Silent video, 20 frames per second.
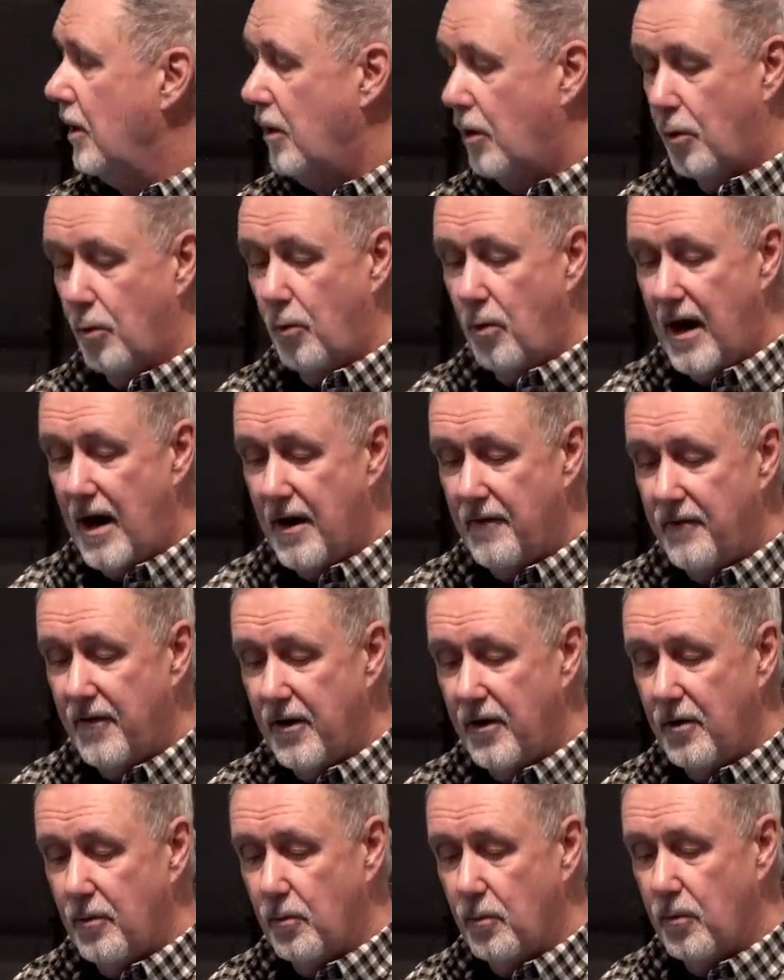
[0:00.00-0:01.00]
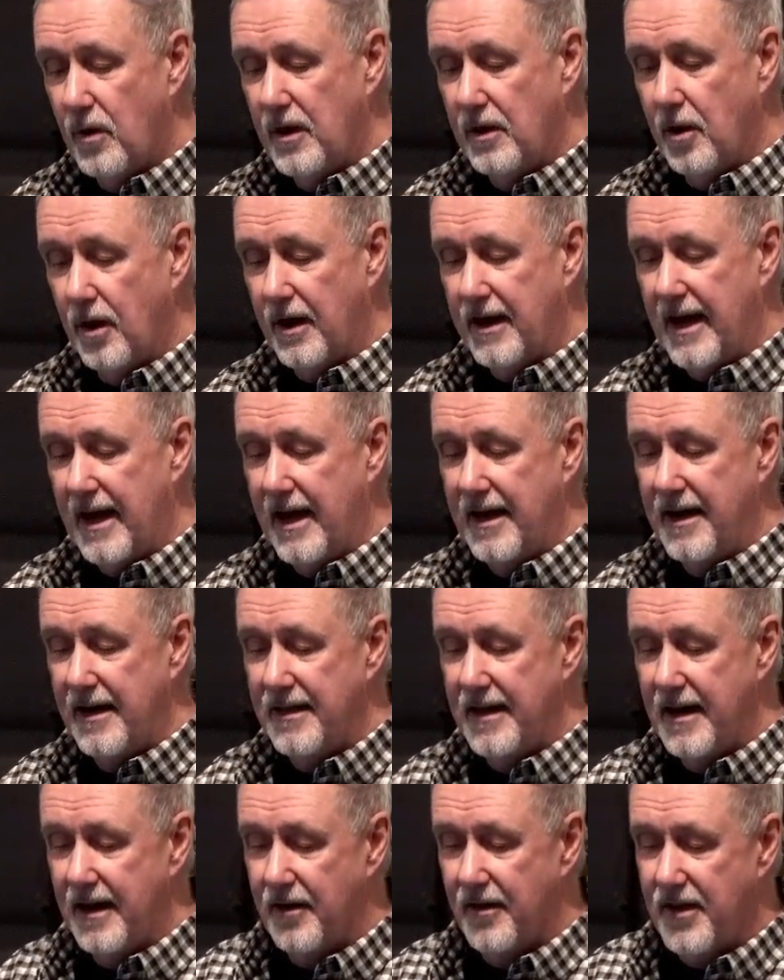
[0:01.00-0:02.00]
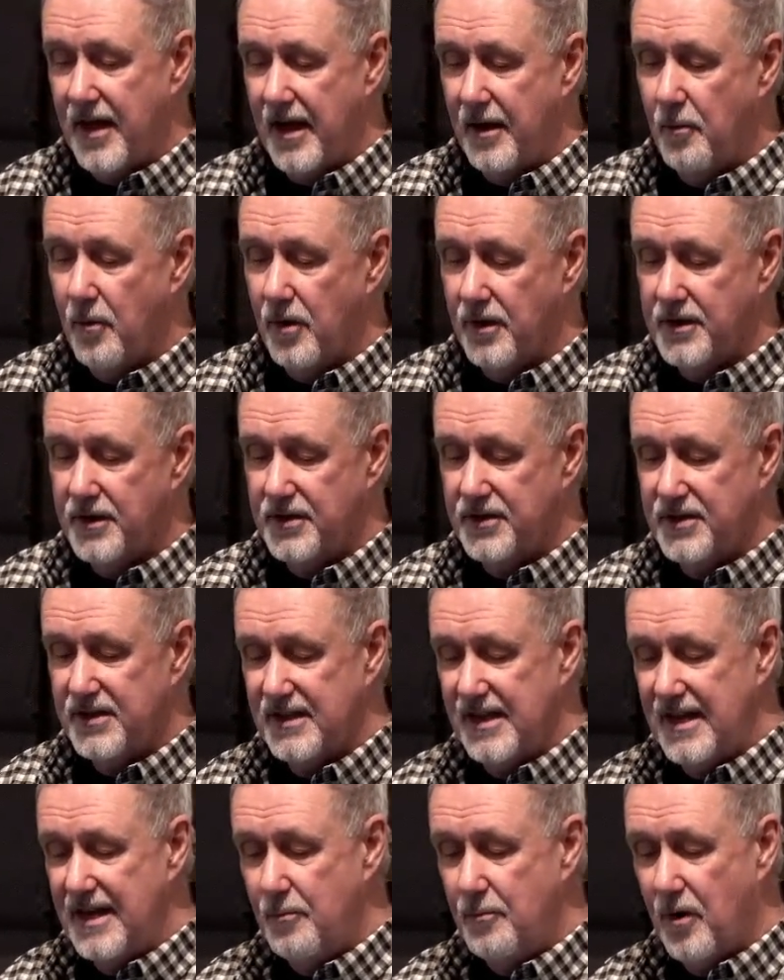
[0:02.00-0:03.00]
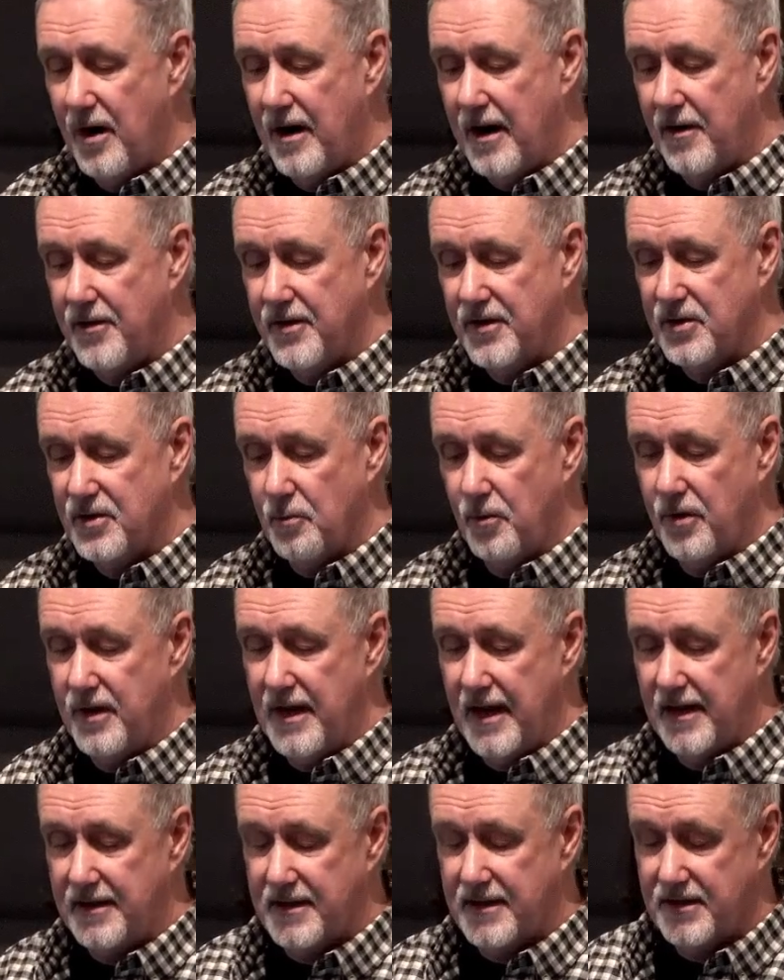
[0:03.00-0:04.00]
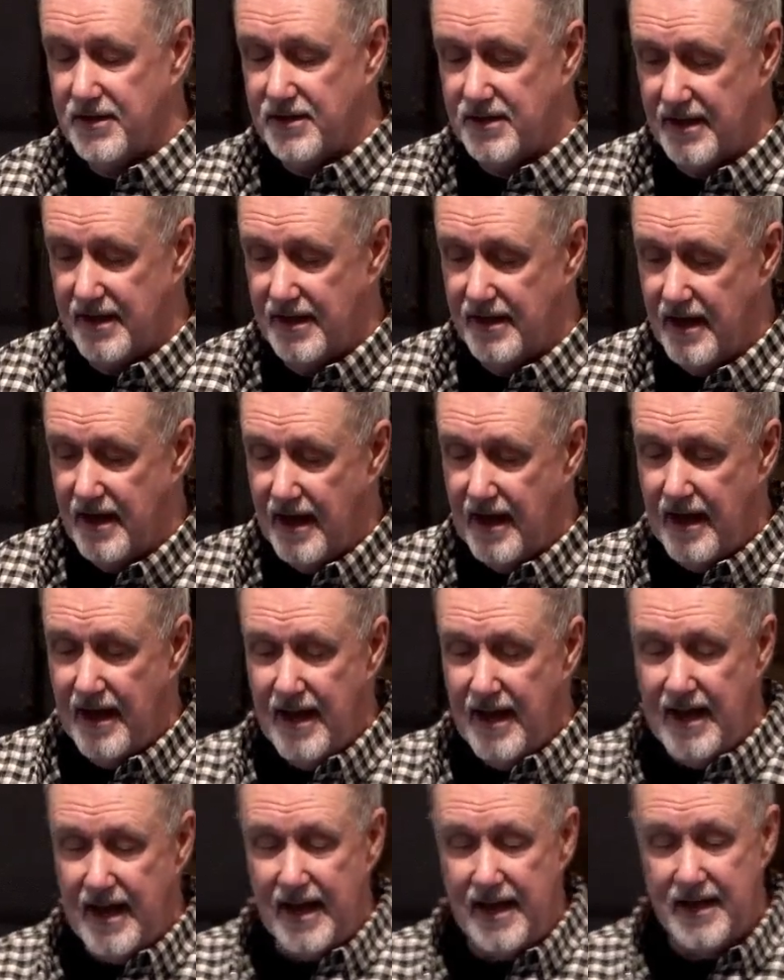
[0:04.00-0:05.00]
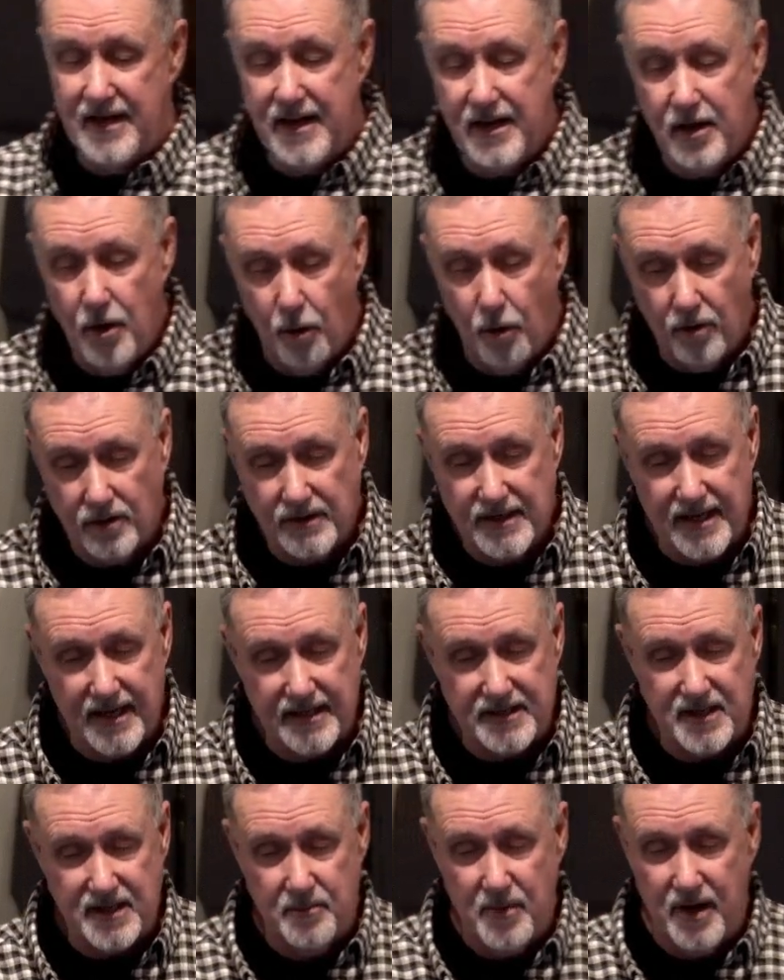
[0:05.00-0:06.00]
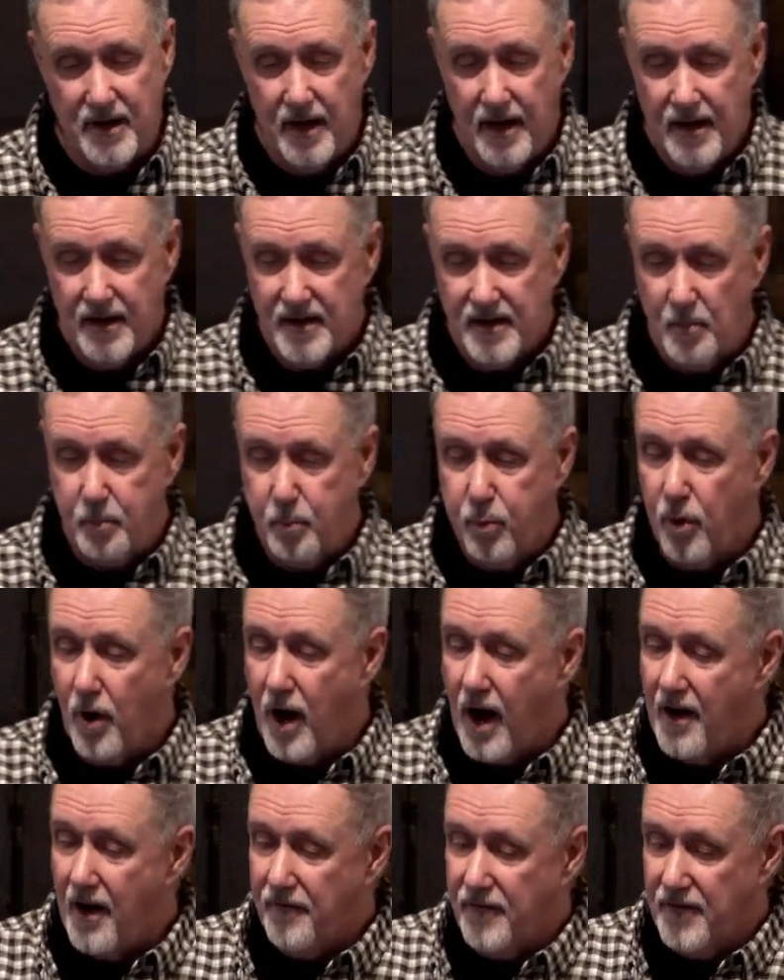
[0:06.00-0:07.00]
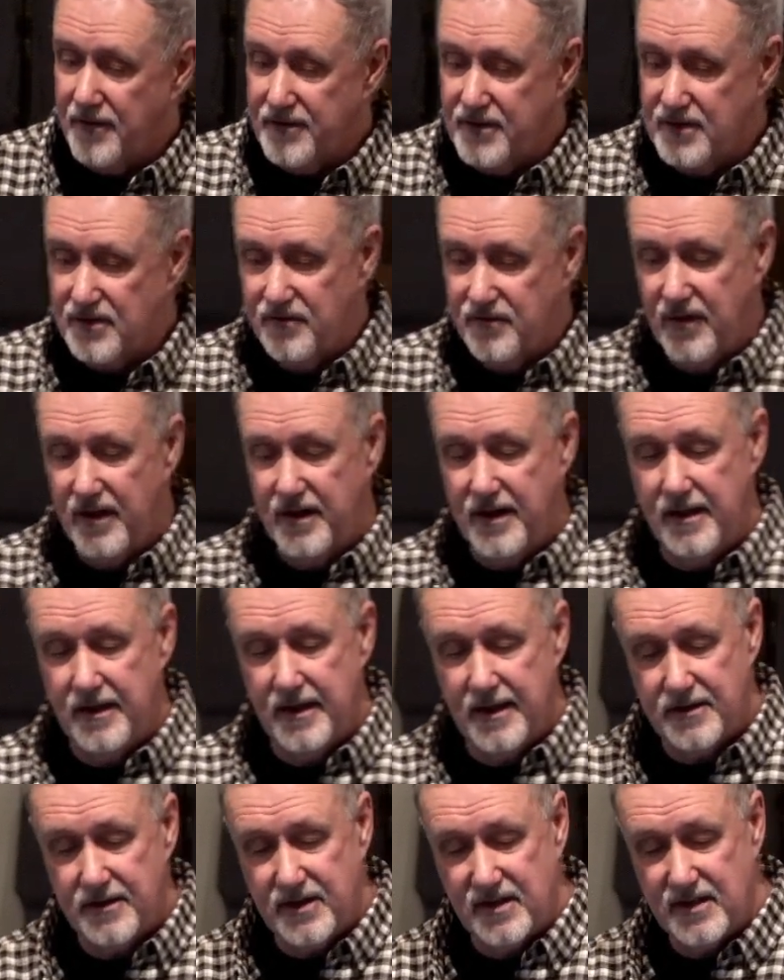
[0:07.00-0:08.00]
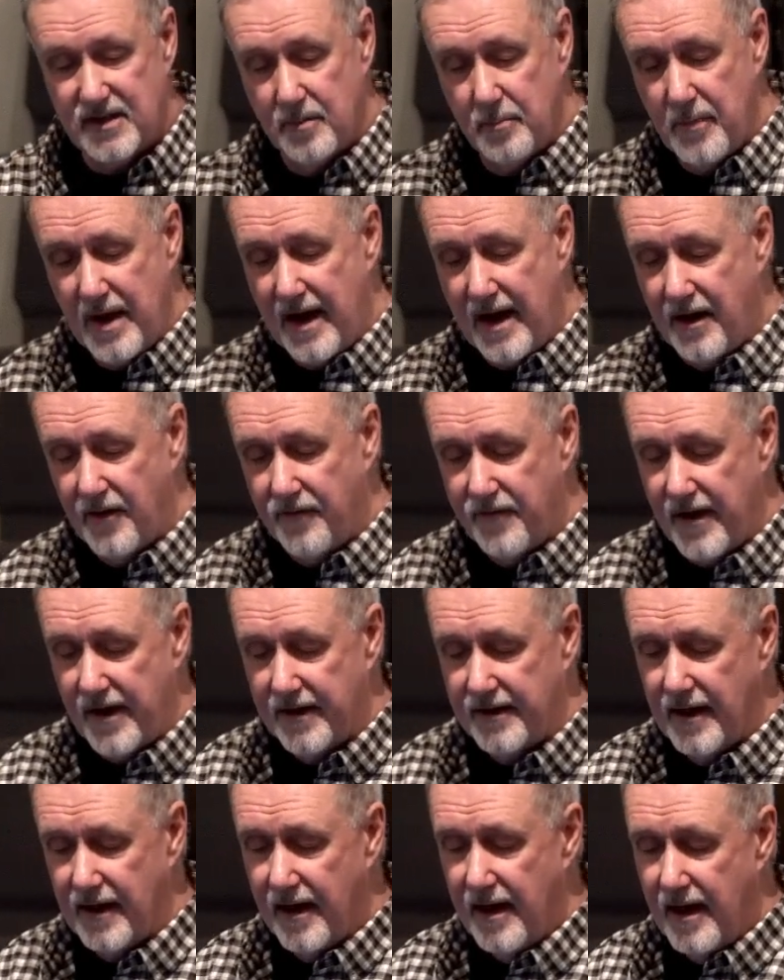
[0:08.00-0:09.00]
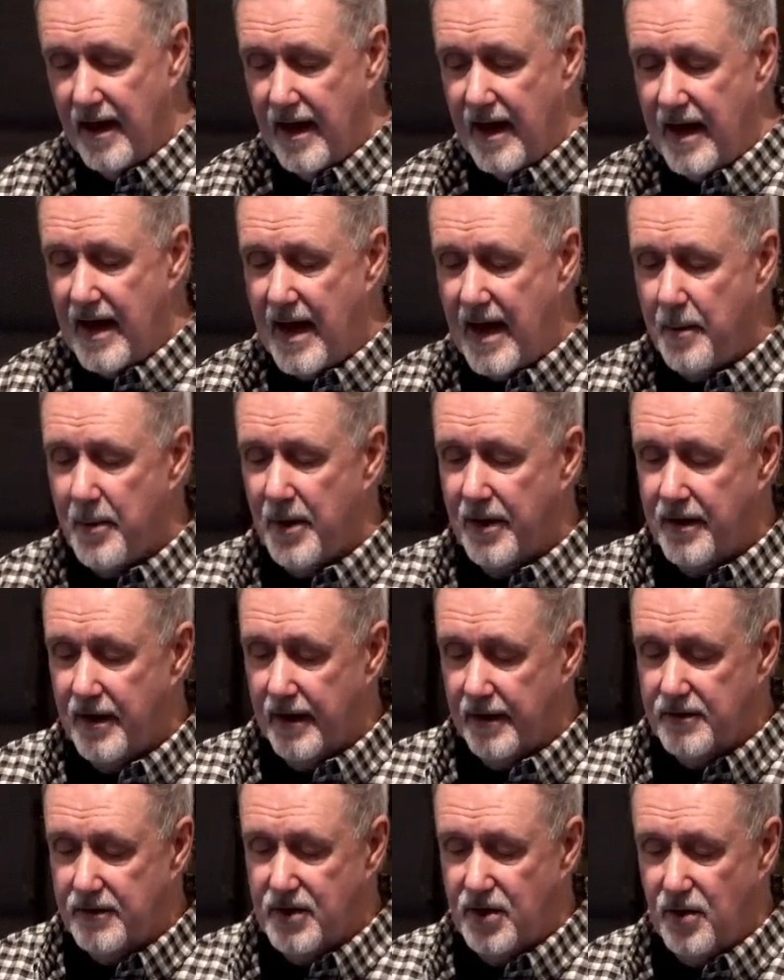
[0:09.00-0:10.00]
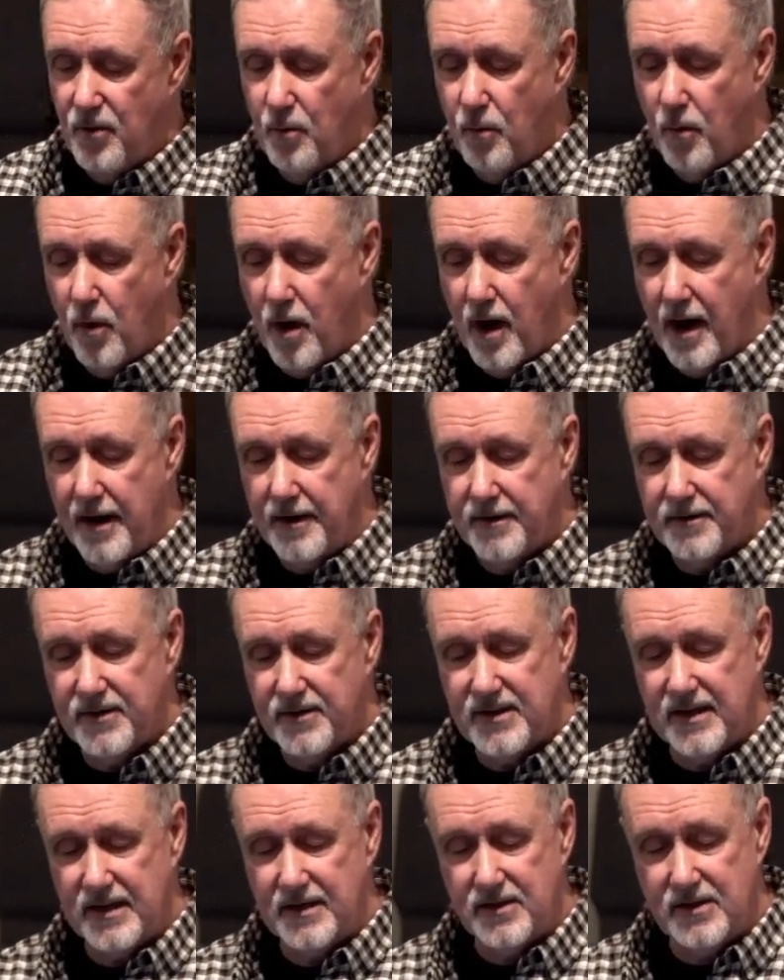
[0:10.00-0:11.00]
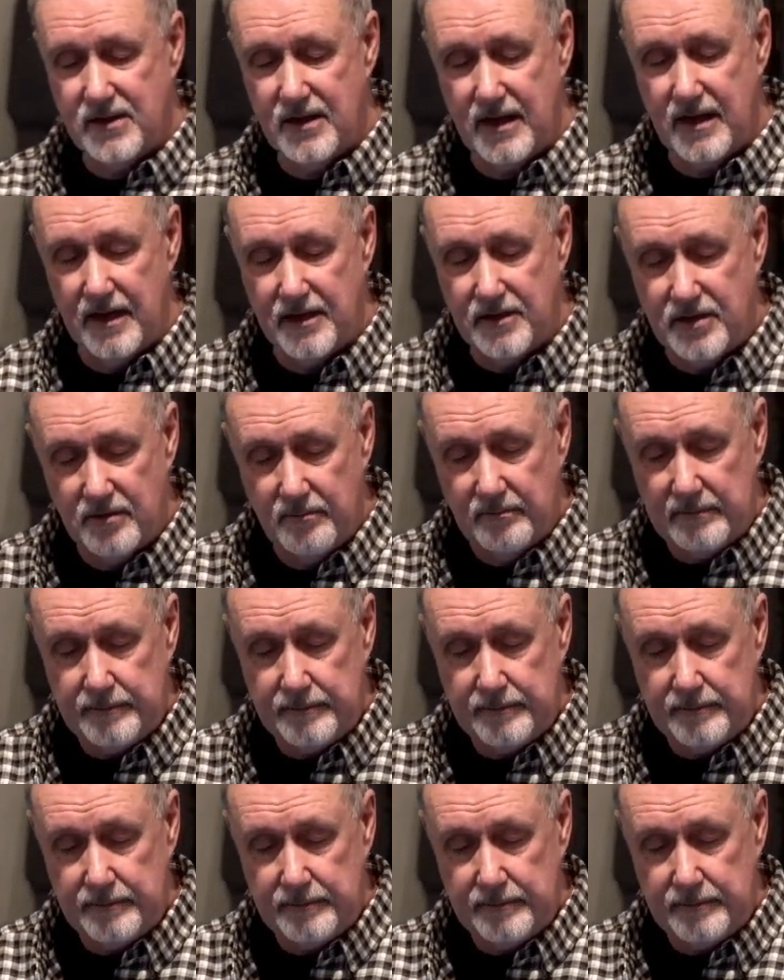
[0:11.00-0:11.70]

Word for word: Whoever we look at in there, they were to see what others were yet to see. In the Old Testament, the prophets fit in this. As a matter of fact, Habakkuk 2:1 says this.